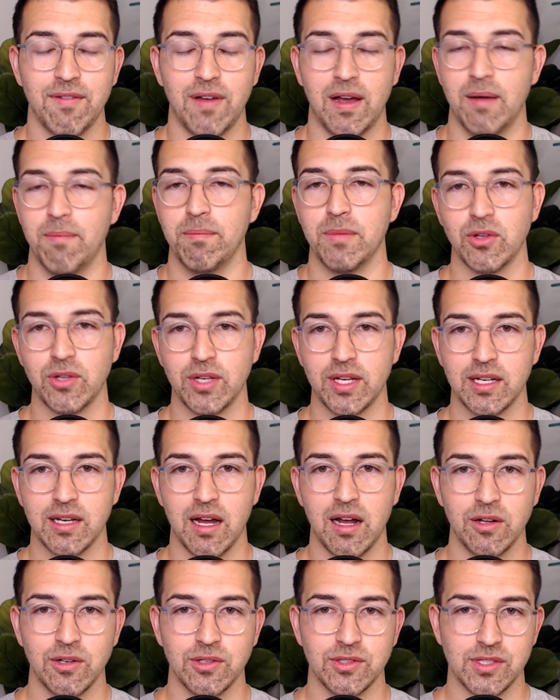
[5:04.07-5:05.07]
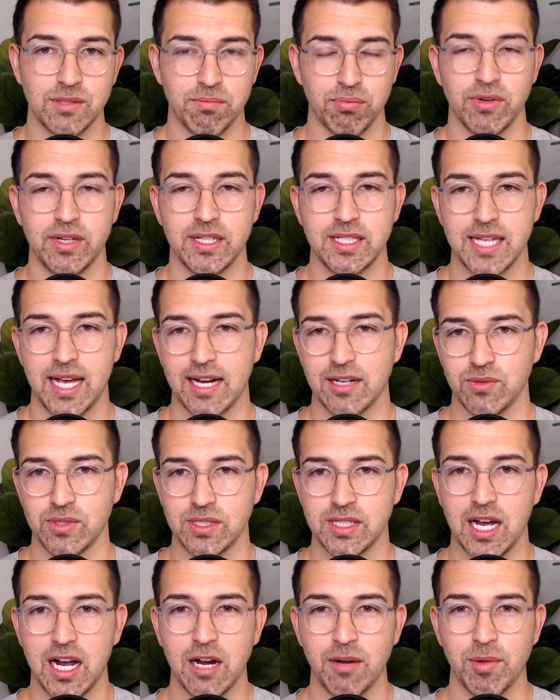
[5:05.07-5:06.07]
$1 million in pre-tax
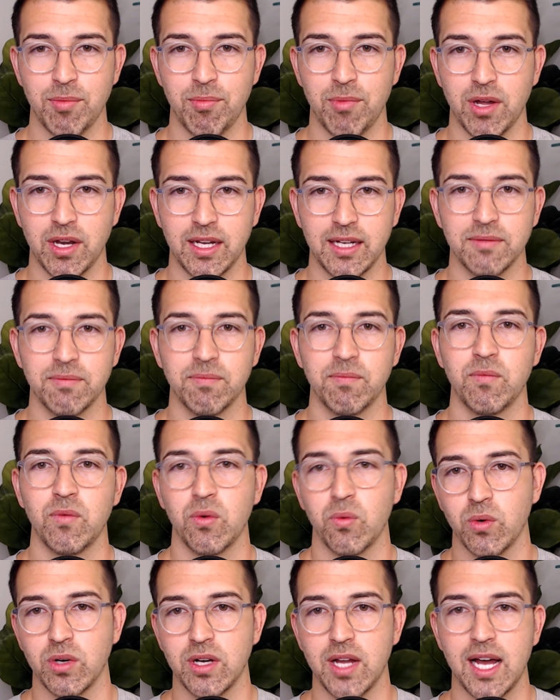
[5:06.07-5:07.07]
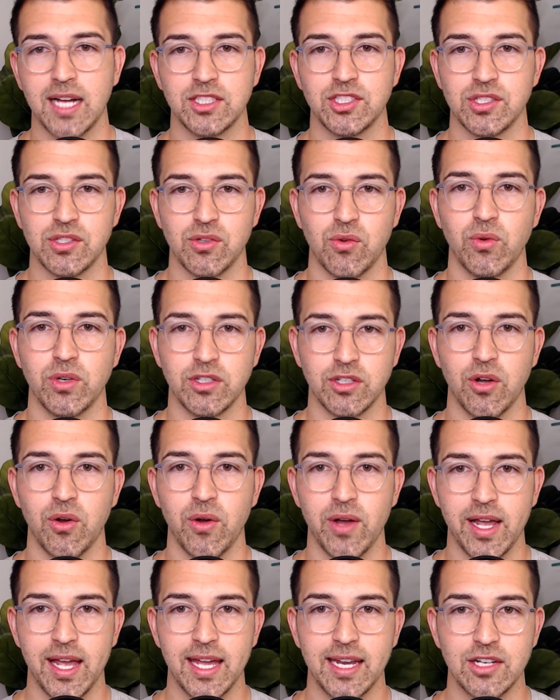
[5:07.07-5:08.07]
retirement money. We're not just going to go
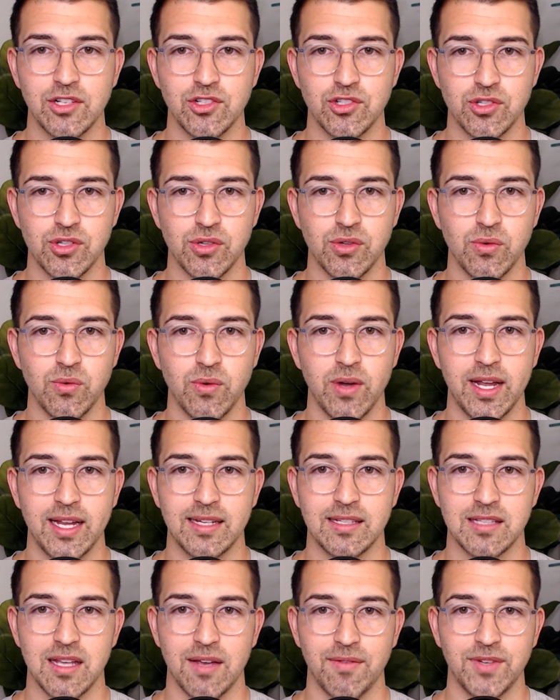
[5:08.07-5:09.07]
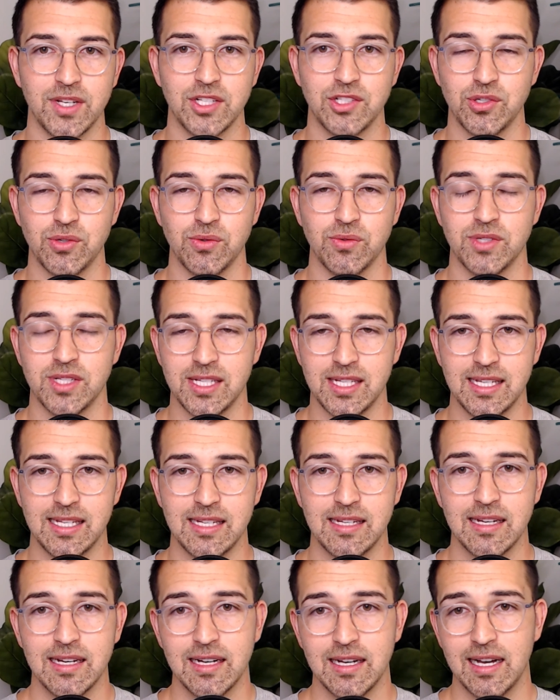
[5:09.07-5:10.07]
ahead and do a 72T
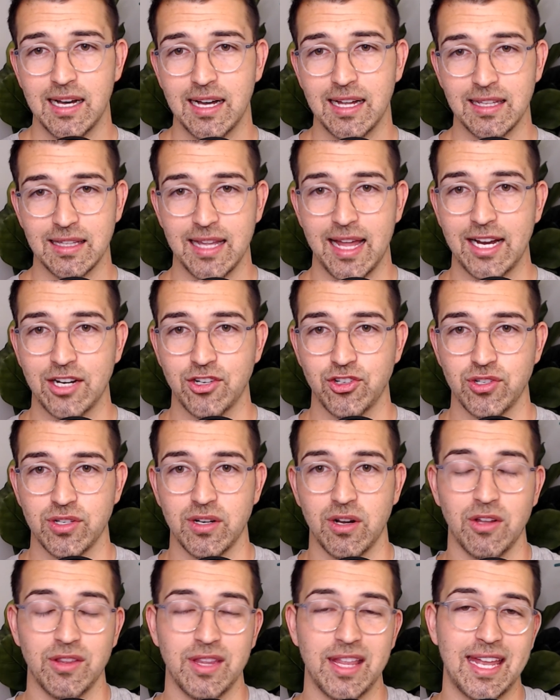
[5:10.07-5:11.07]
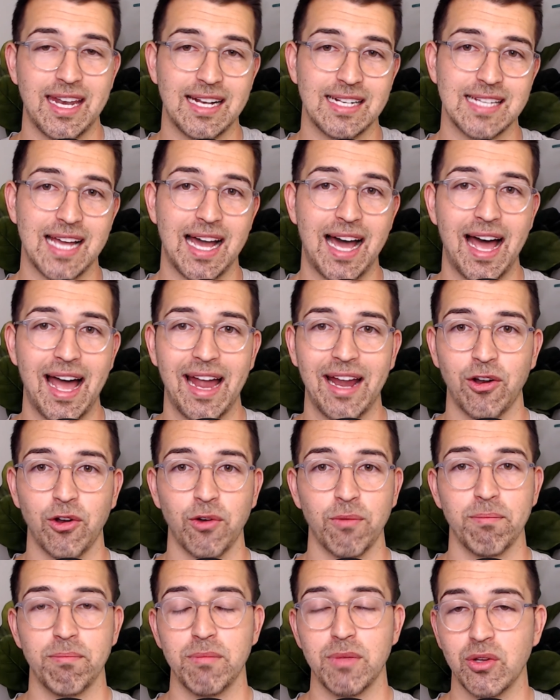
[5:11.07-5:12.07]
election on that entire $1
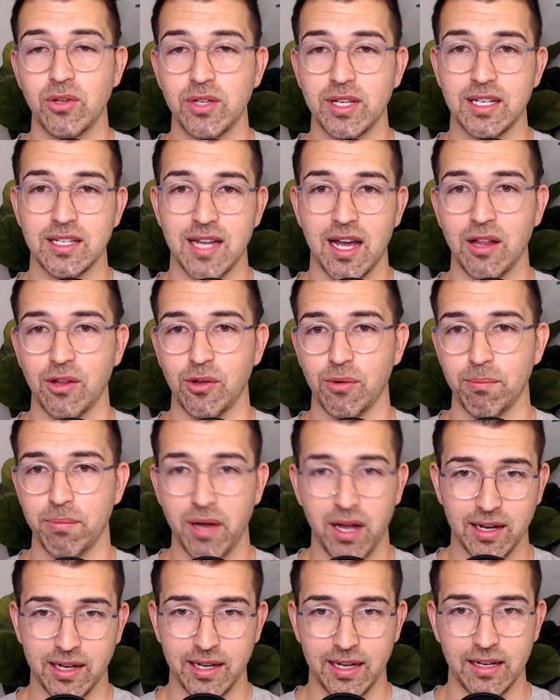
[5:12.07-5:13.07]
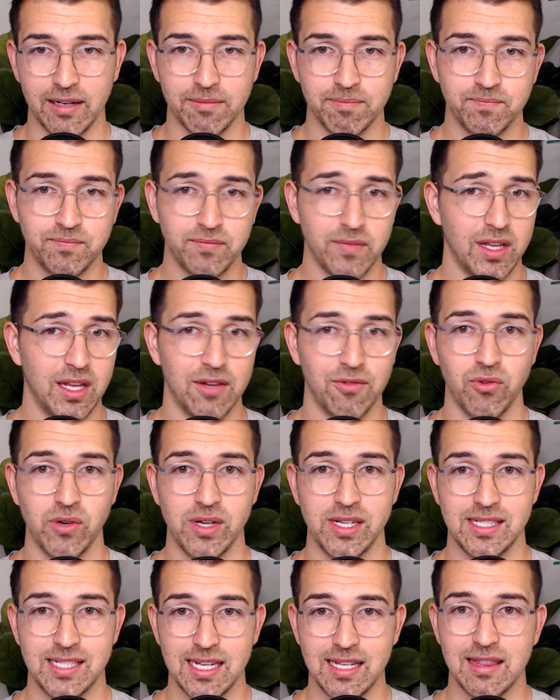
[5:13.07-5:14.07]
million bucket. If we
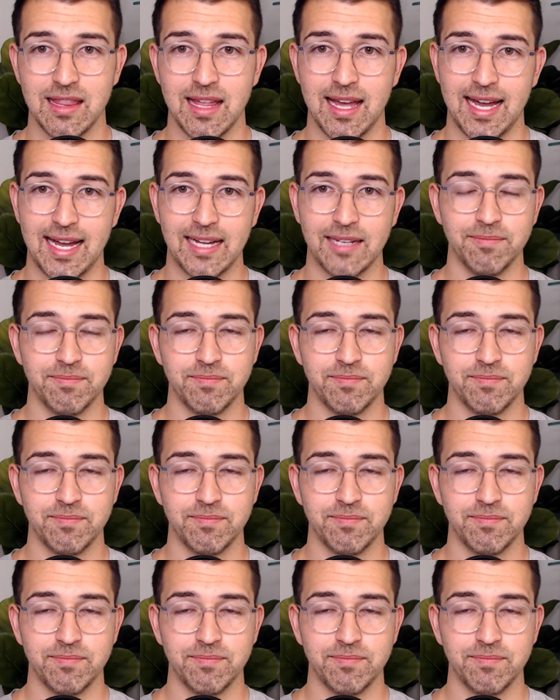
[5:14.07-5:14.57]
did that,